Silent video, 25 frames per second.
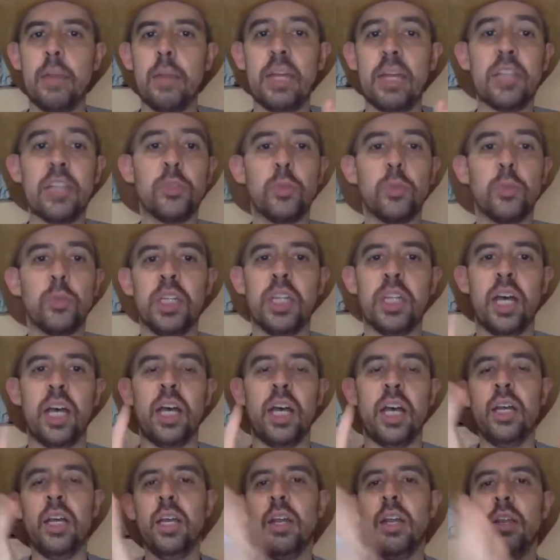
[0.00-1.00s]
That's when the
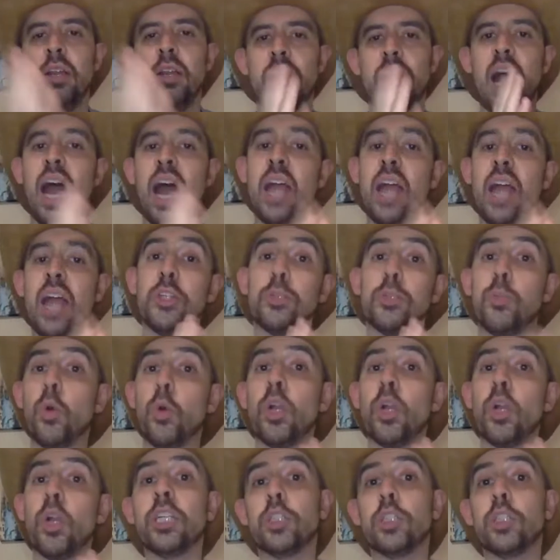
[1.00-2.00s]
highest
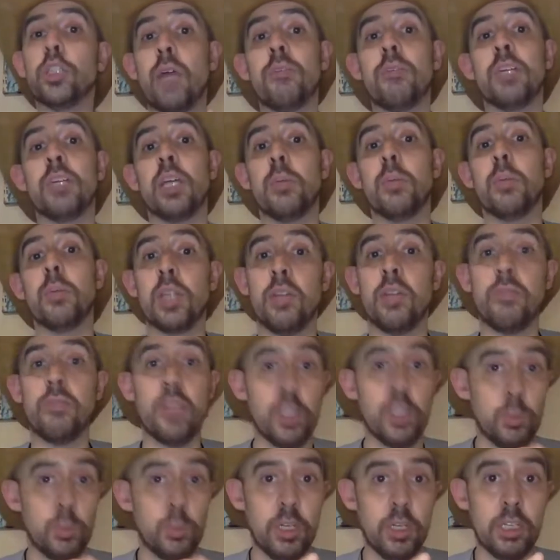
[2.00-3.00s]
morning traffic comes on
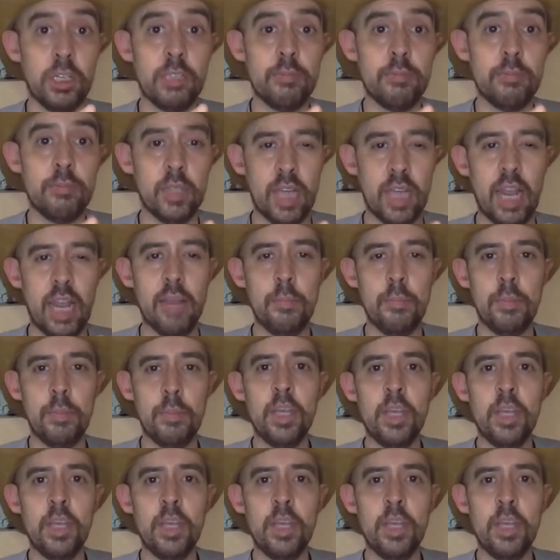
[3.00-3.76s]
Facebook, okay?